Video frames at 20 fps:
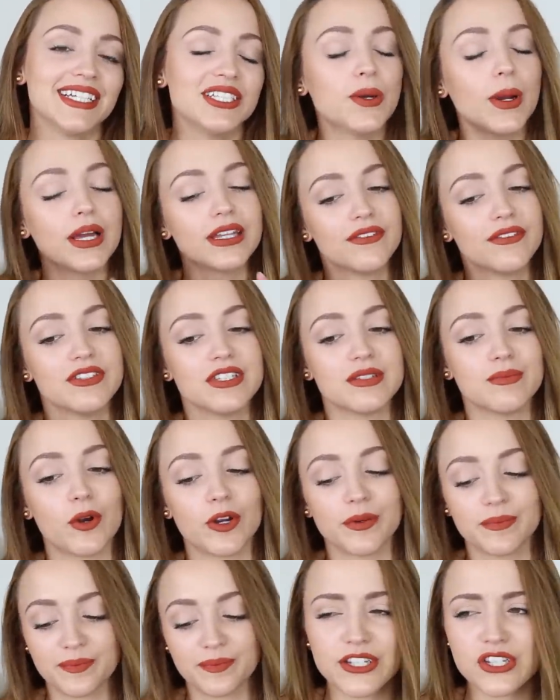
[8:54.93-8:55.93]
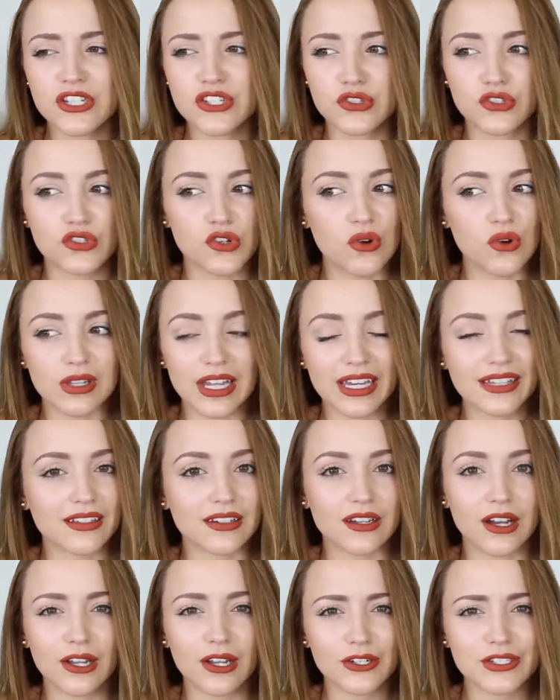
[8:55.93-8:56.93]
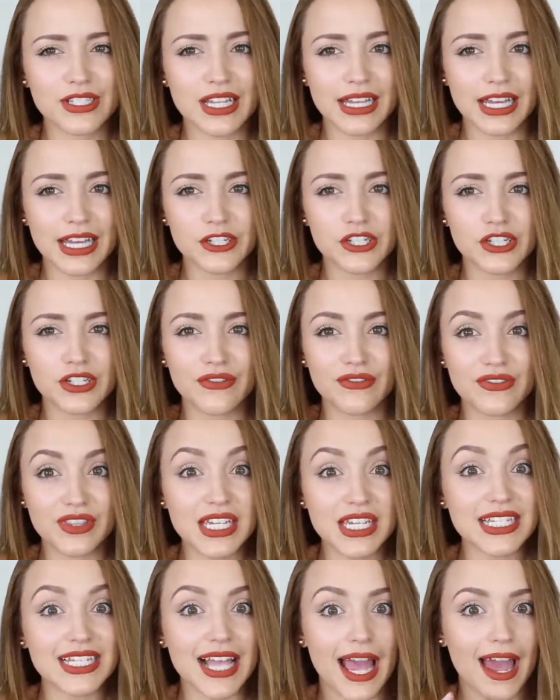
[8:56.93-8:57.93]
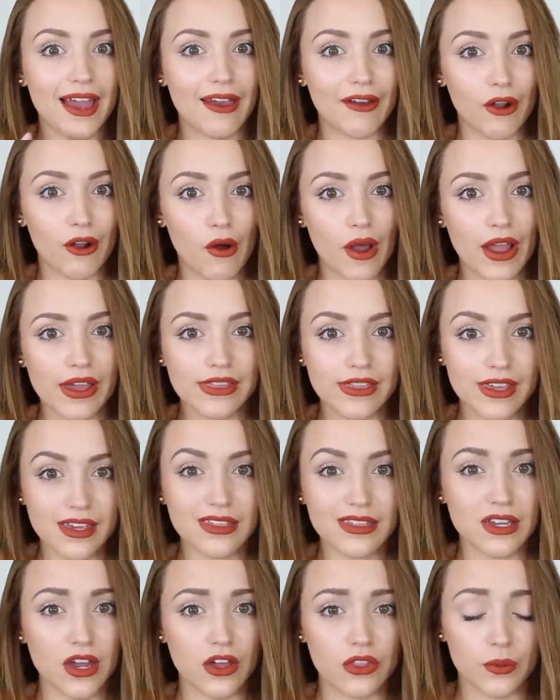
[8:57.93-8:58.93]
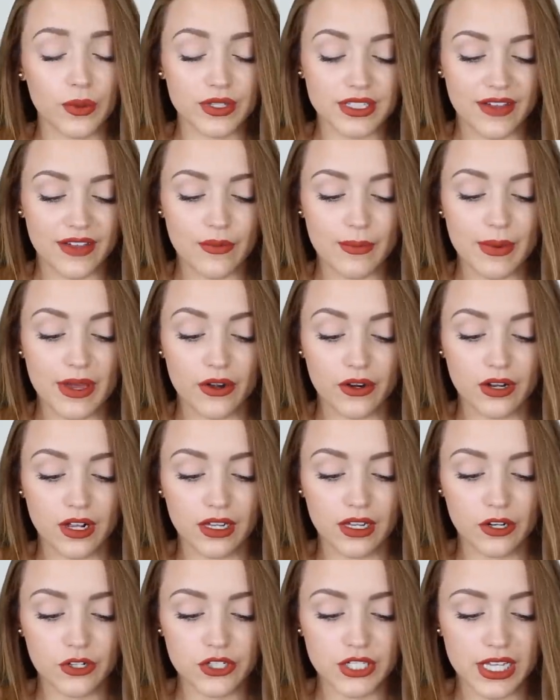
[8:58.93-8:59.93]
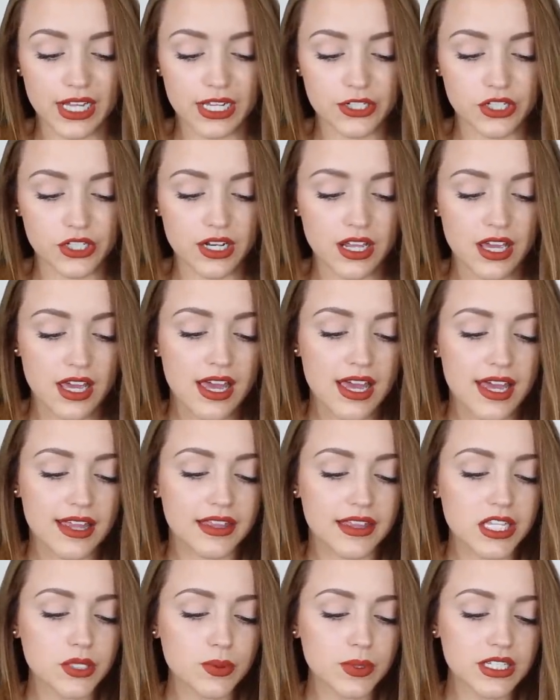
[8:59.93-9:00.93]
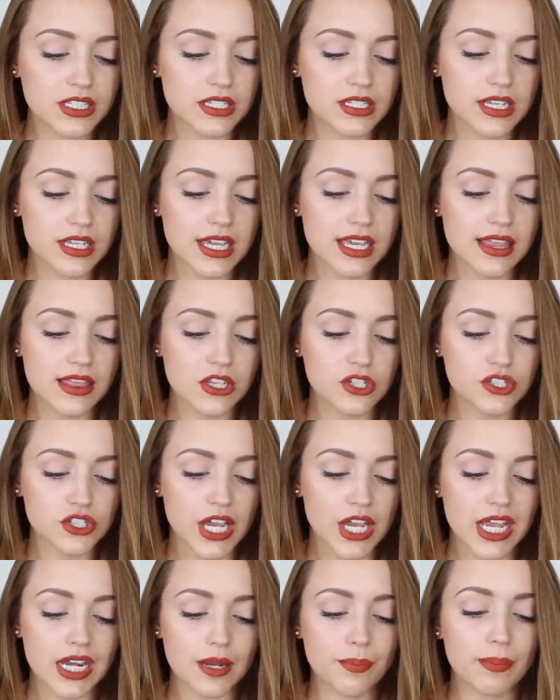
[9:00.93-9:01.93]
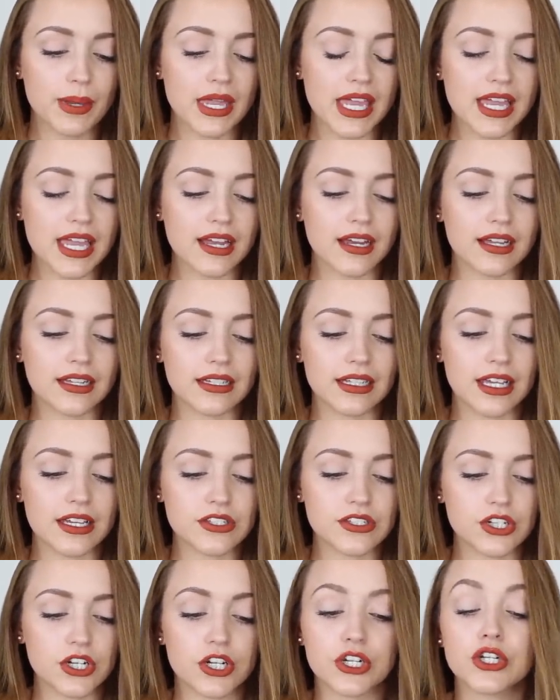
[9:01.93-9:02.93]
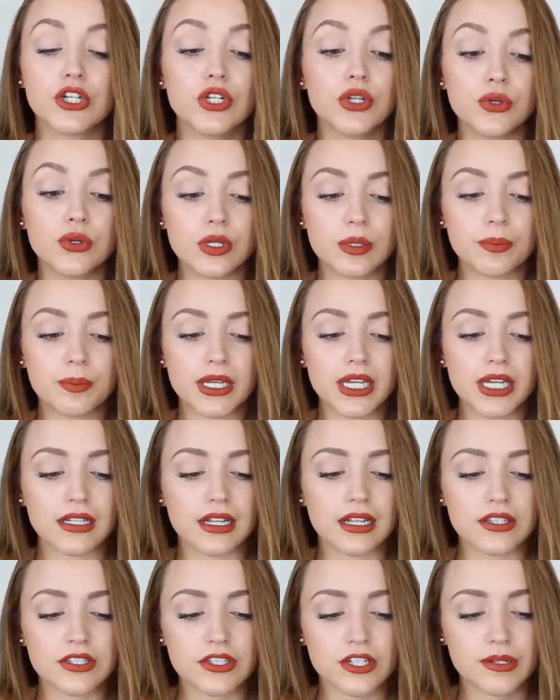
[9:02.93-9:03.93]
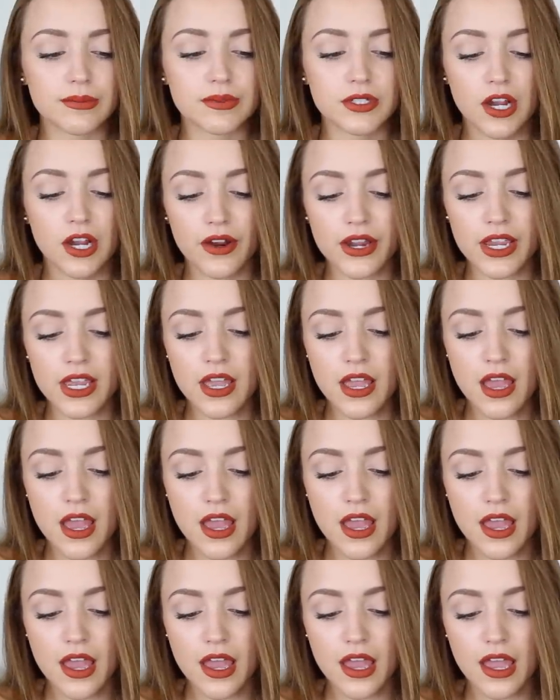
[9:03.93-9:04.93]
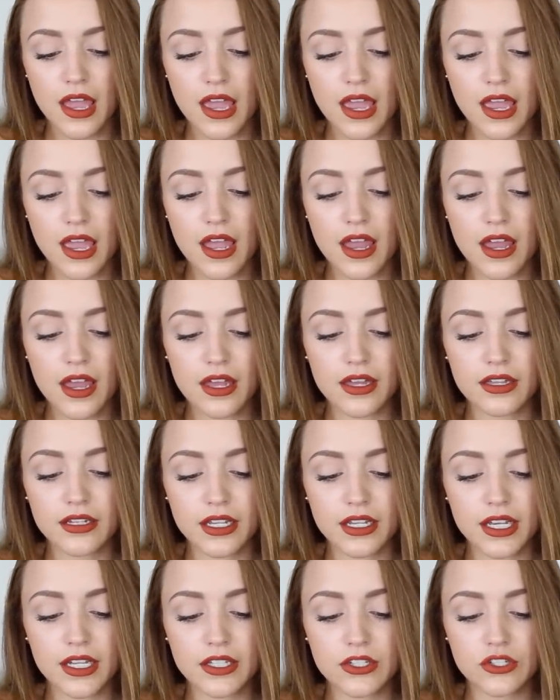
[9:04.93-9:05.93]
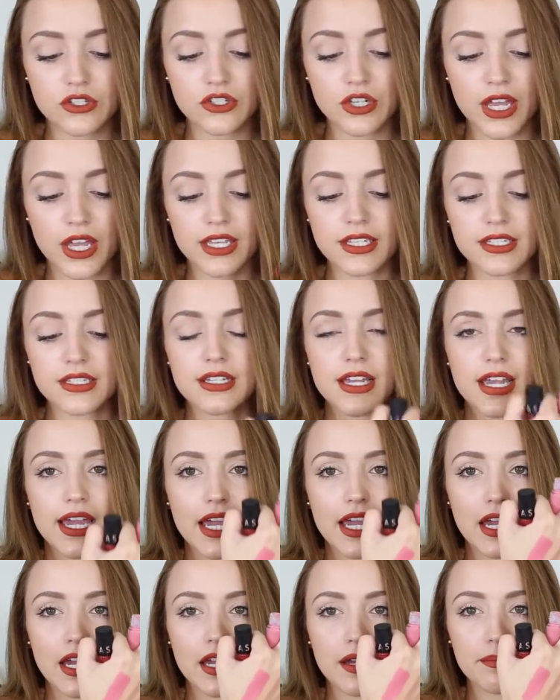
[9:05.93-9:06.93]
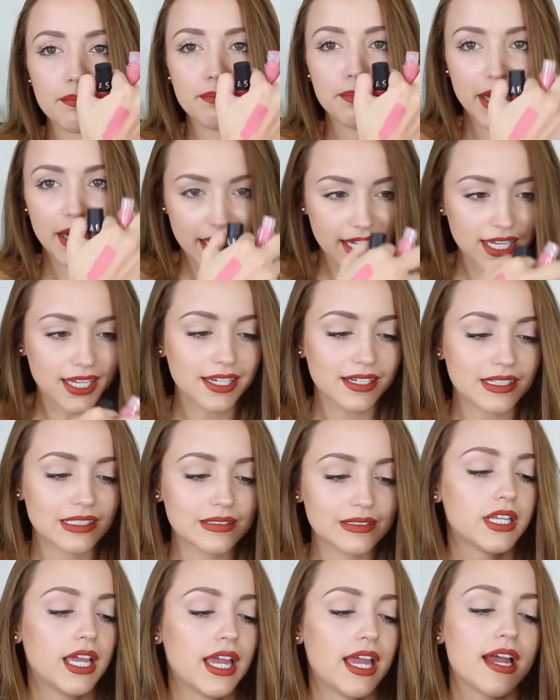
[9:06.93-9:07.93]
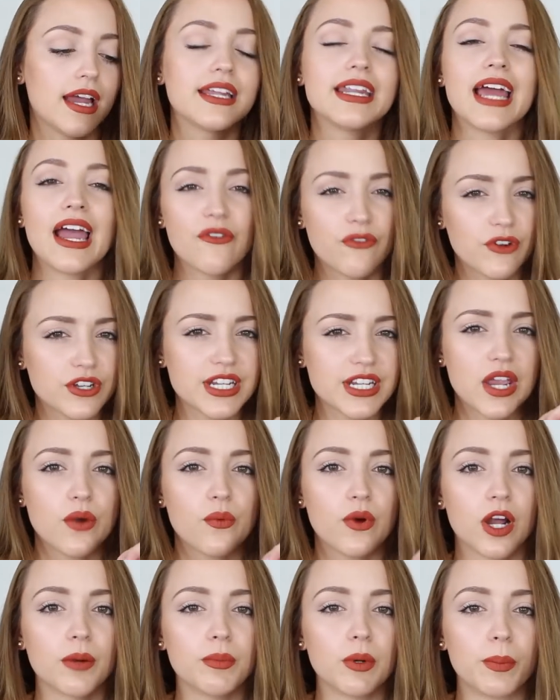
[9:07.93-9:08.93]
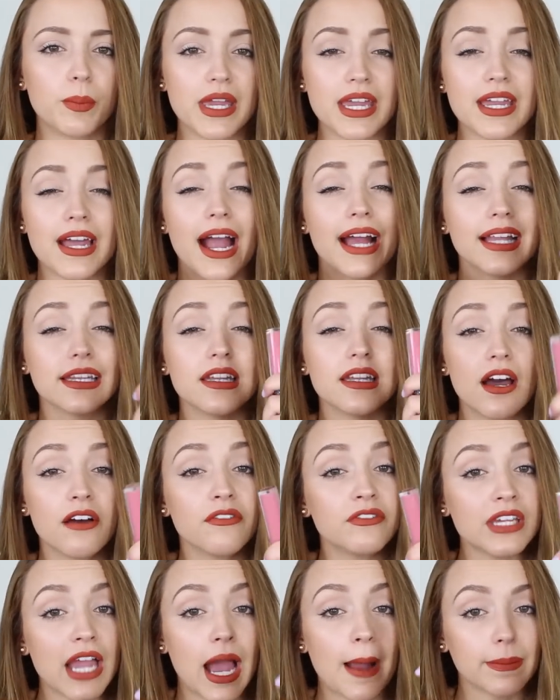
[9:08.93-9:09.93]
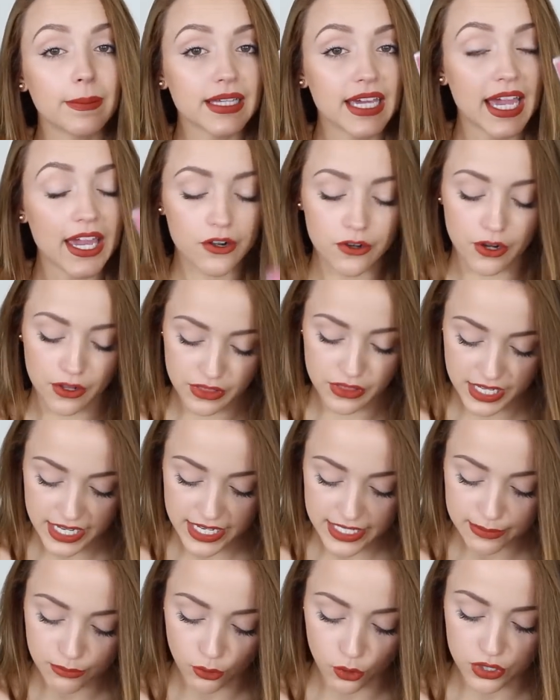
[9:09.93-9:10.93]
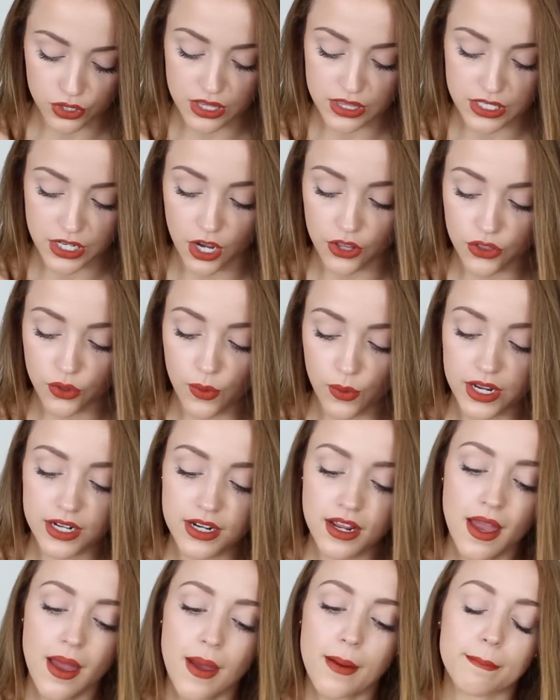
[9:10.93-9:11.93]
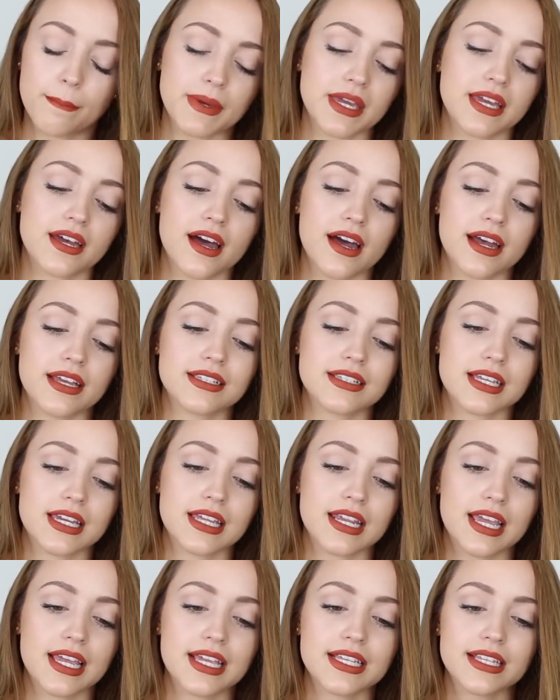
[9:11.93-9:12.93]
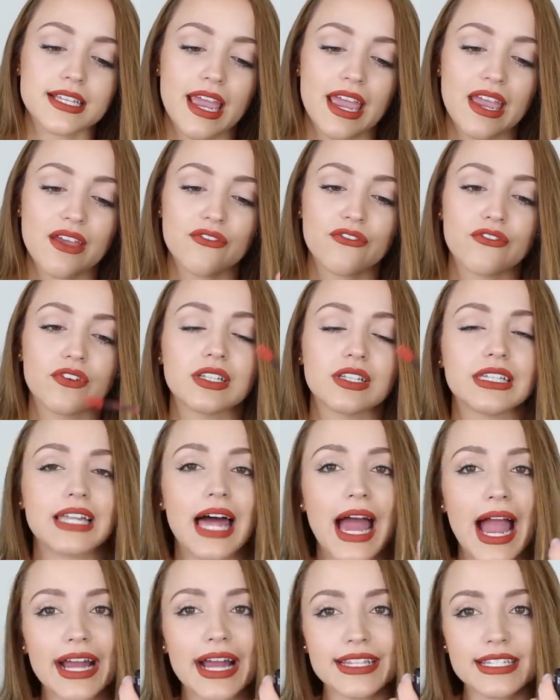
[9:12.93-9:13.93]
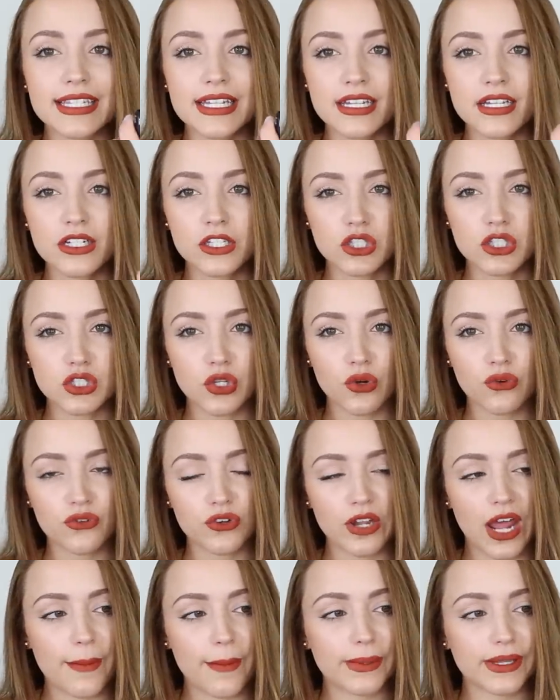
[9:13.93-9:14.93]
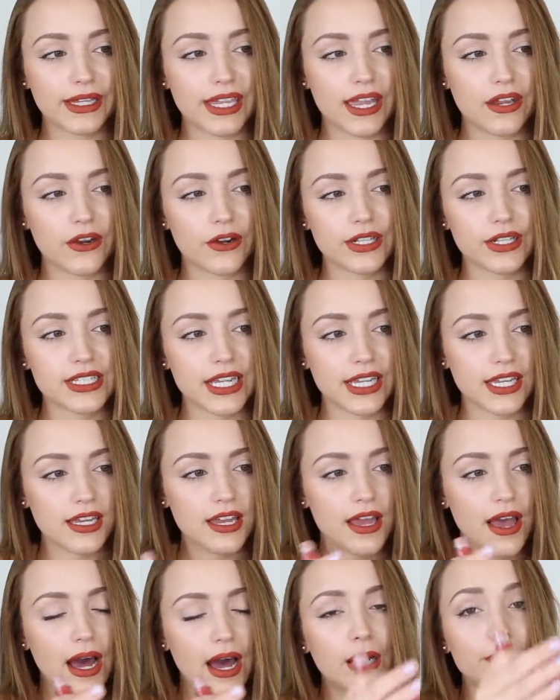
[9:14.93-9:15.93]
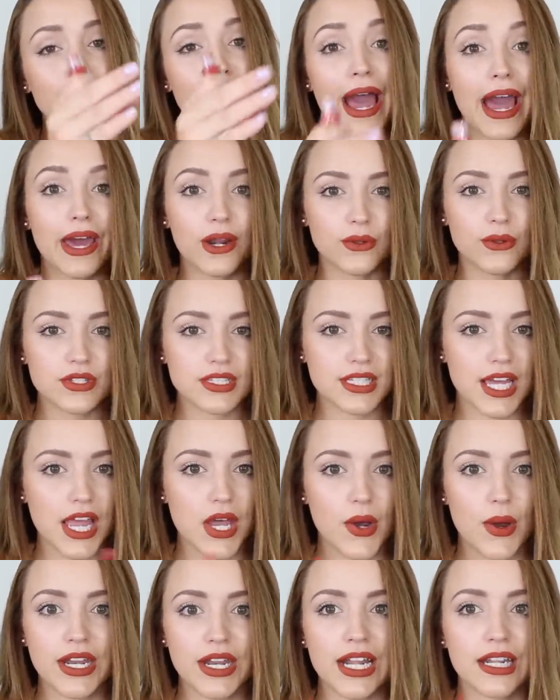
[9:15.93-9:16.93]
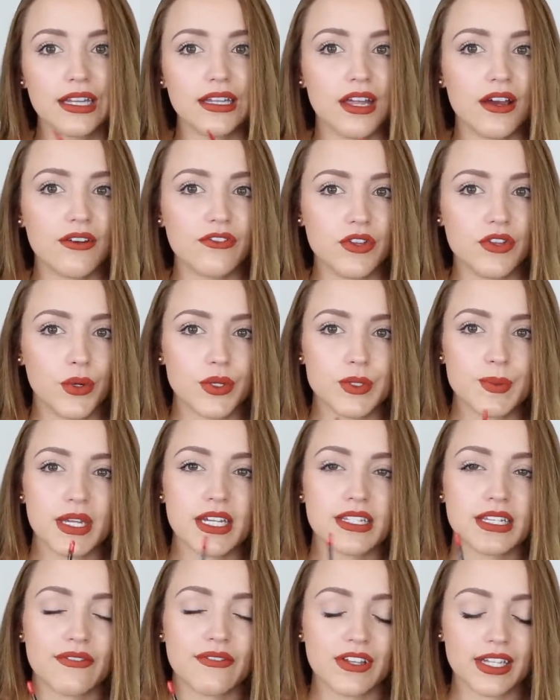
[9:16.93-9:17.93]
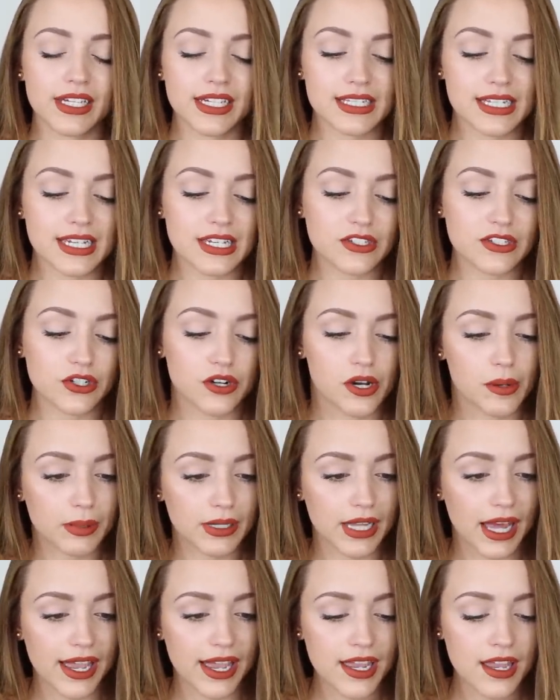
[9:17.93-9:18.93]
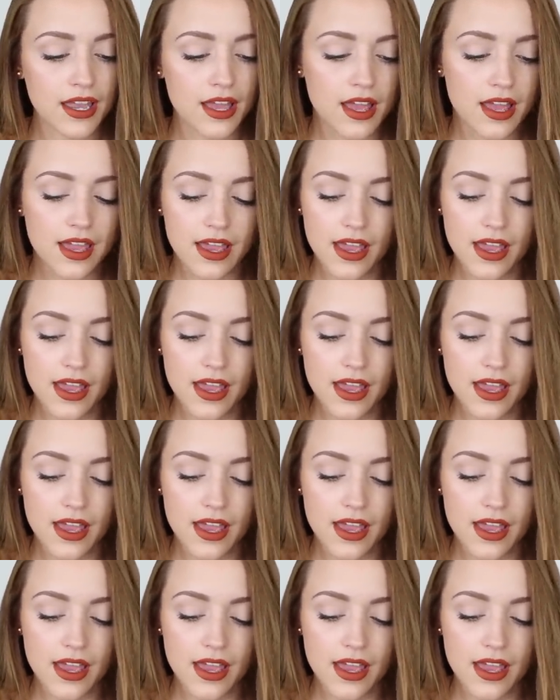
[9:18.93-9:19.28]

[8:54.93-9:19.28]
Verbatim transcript: No, I love these more. I just don't like the color selection of these at all. I think the other ones have a better color selection. This one is in the shade Pink Luster, Nude Luster, I'm sorry and it's just a pink an everyday wearable pink. I love the applicator on these more than the other one because it is a flat doe foot applicator. It's like a paddle style and I love those because I feel like it's easier to apply.